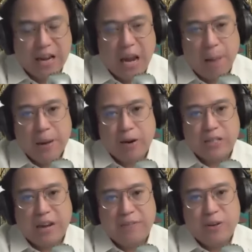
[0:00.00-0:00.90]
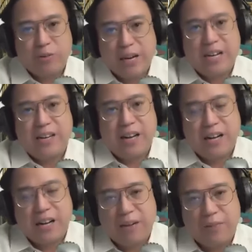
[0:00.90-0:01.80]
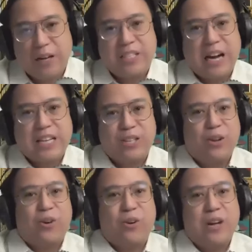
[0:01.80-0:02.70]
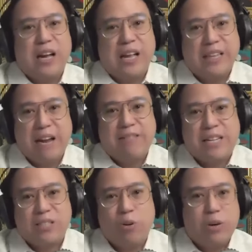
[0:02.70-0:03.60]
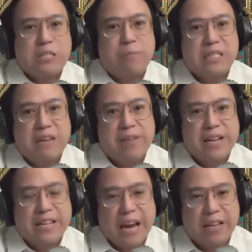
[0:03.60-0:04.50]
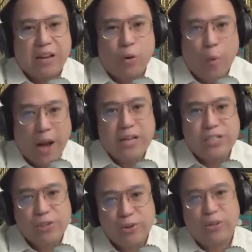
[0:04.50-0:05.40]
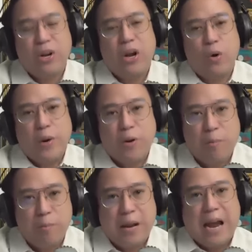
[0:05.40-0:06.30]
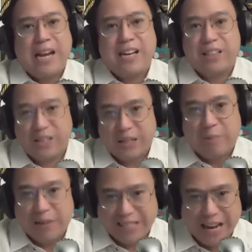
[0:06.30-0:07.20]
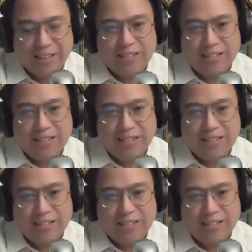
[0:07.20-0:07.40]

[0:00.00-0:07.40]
Because if you read the franchise law, there is no specific date when should we comply that 30%.